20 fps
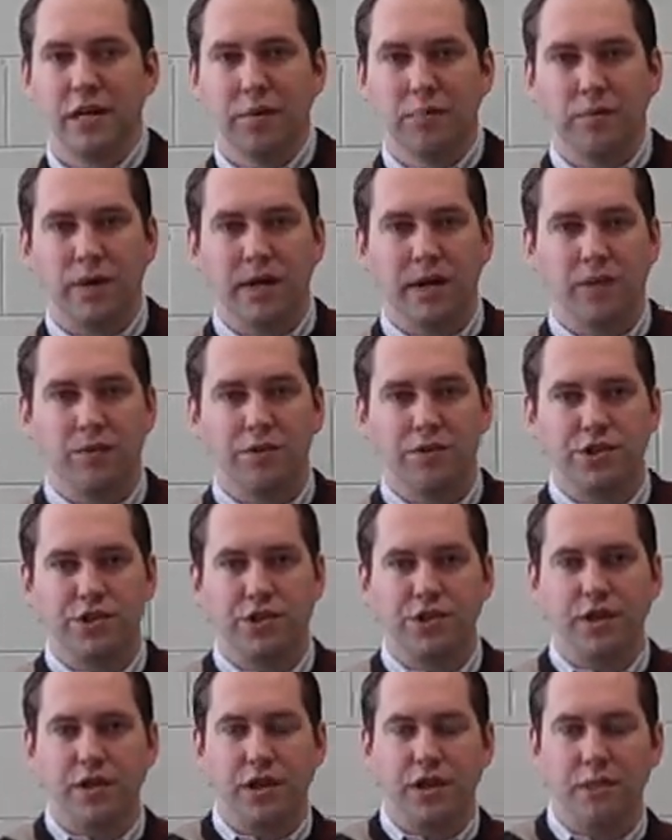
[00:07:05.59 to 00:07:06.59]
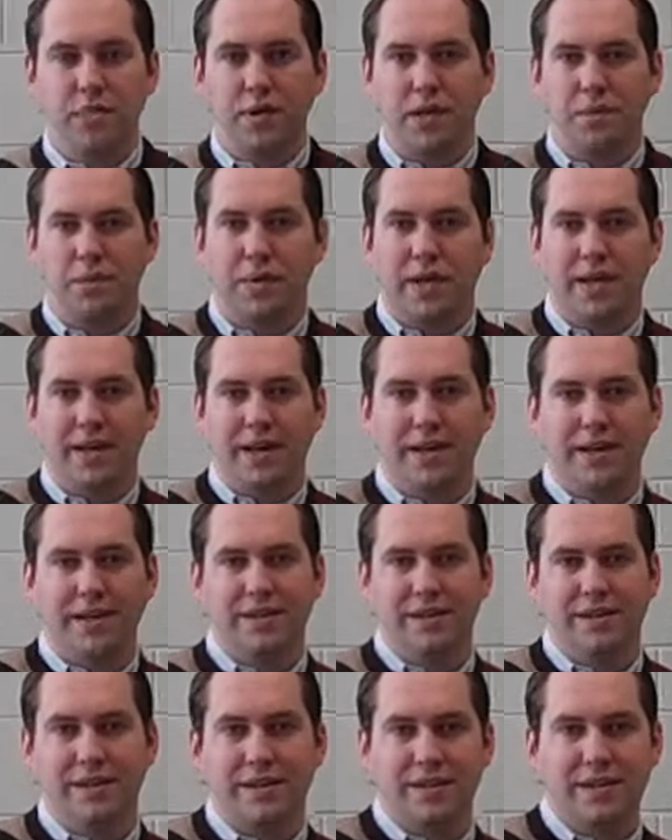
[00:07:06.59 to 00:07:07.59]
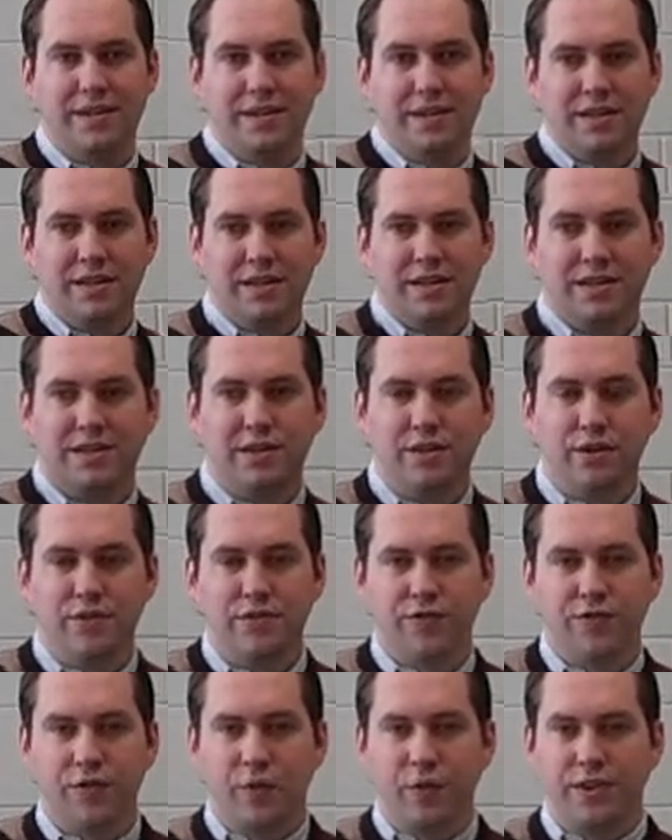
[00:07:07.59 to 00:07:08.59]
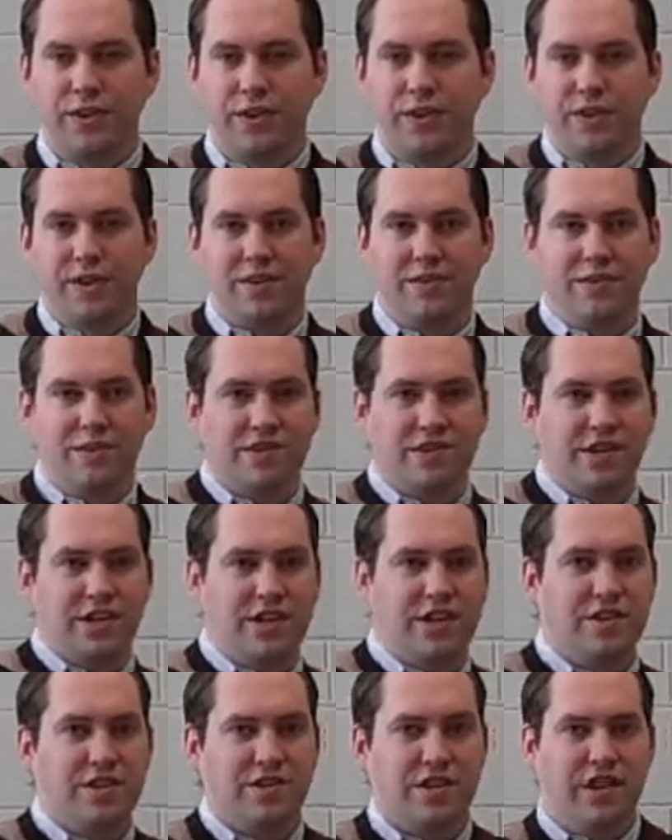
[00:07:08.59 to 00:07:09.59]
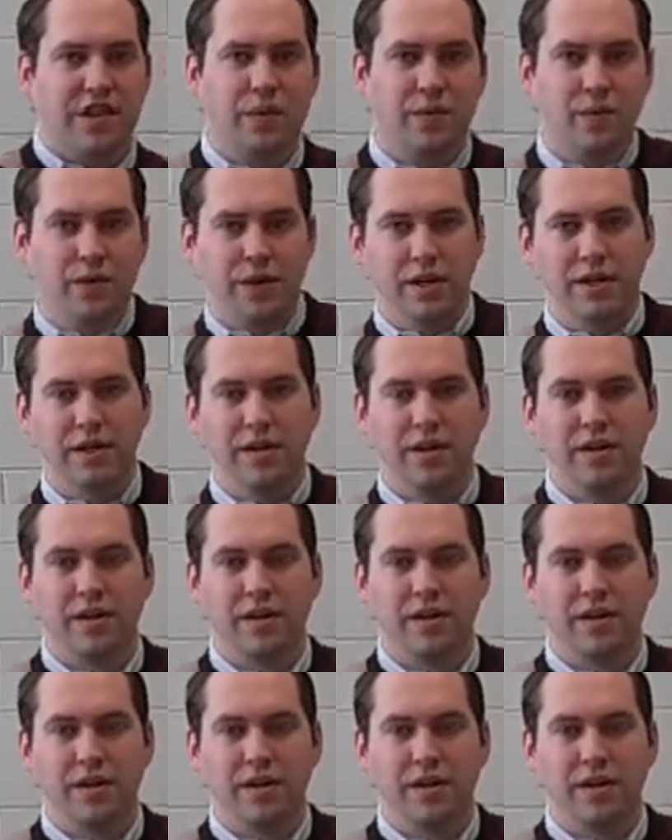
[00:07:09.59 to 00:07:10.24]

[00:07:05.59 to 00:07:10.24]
but I want you to keep in mind that those four things that change equity,